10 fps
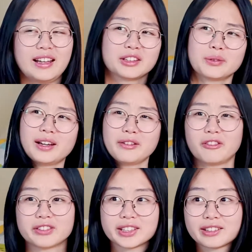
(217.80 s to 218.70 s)
that's why I
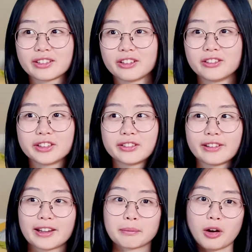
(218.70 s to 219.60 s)
wanted to go into
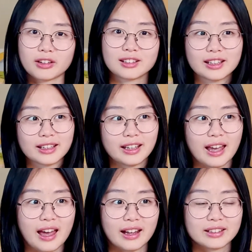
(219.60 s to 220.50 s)
like modeling
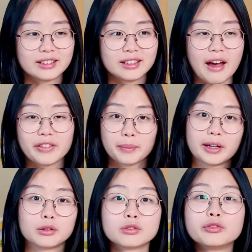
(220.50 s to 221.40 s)
and having my
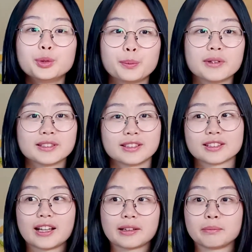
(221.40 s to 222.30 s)
own food
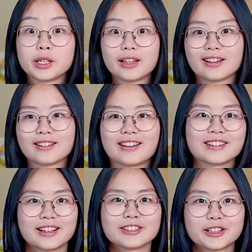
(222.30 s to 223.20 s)
business, like being like
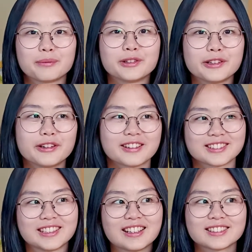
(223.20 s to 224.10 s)
an entrepreneur,
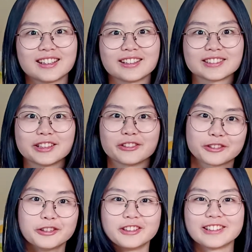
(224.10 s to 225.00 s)
because that's like so
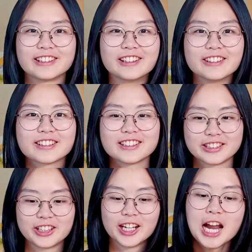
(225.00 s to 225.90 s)
cool, you know, because
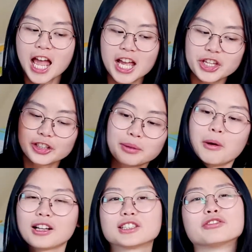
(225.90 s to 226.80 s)
you're the
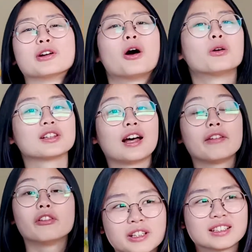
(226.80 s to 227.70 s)
boss of your own
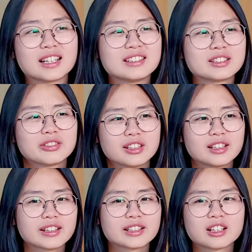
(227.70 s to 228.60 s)
life. Because I just feel
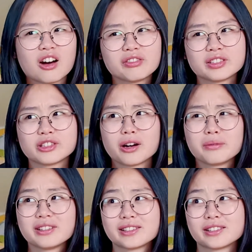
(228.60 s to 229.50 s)
like an office
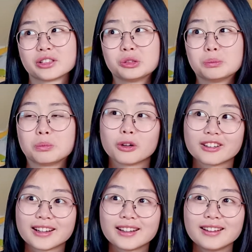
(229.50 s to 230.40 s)
job is so
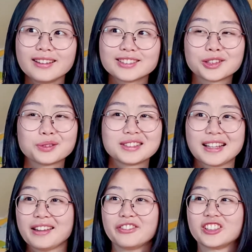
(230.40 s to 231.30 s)
boring, so
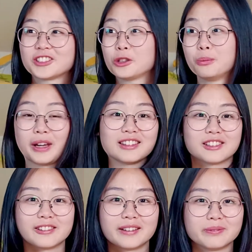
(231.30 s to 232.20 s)
safe, and so
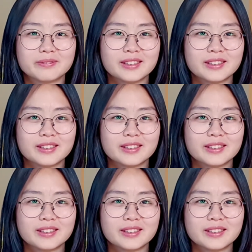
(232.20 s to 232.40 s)
mainstream.